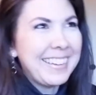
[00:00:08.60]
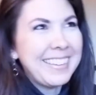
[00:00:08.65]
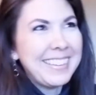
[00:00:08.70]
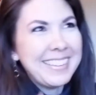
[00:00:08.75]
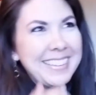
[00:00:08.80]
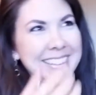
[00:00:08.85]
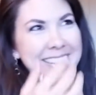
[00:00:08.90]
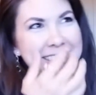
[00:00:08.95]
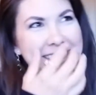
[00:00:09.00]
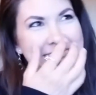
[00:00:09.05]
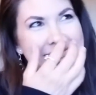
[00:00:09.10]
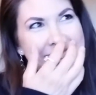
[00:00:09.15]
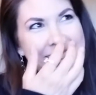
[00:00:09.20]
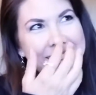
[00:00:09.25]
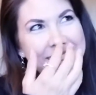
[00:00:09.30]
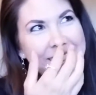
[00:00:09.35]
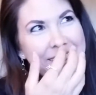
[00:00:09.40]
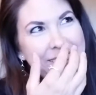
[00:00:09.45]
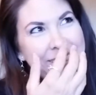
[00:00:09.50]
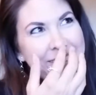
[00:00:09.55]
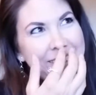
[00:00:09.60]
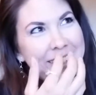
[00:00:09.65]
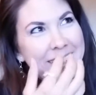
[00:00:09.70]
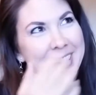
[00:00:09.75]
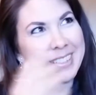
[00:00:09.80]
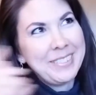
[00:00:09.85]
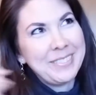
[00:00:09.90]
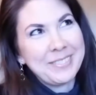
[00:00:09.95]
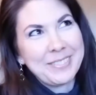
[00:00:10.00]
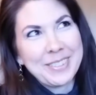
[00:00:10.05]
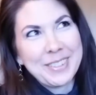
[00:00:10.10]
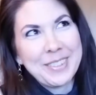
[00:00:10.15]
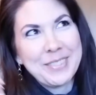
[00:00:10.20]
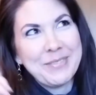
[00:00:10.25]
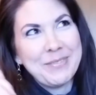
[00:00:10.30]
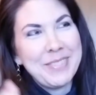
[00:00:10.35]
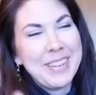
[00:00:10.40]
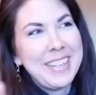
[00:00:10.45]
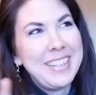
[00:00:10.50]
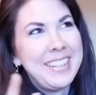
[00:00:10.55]
This is your reading for
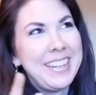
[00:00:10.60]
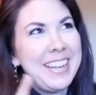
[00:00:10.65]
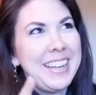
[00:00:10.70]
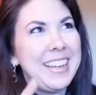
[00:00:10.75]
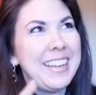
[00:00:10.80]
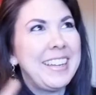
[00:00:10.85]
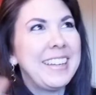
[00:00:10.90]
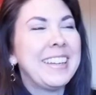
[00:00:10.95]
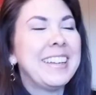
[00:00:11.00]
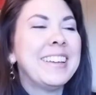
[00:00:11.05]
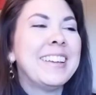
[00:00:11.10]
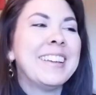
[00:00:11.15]
Monday,